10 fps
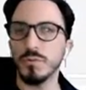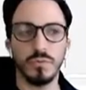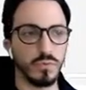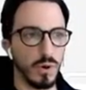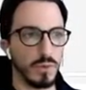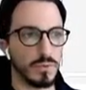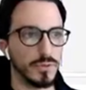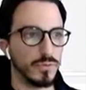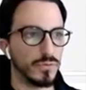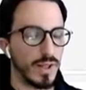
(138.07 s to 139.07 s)
from
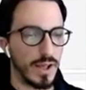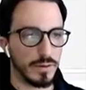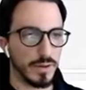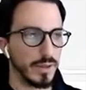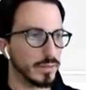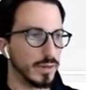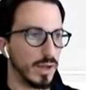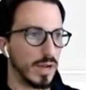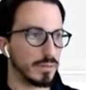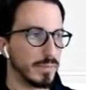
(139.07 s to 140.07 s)
flat, okay? It's going to
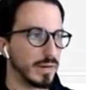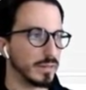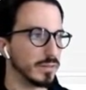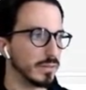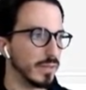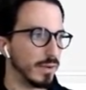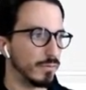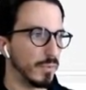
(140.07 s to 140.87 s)
automatically do that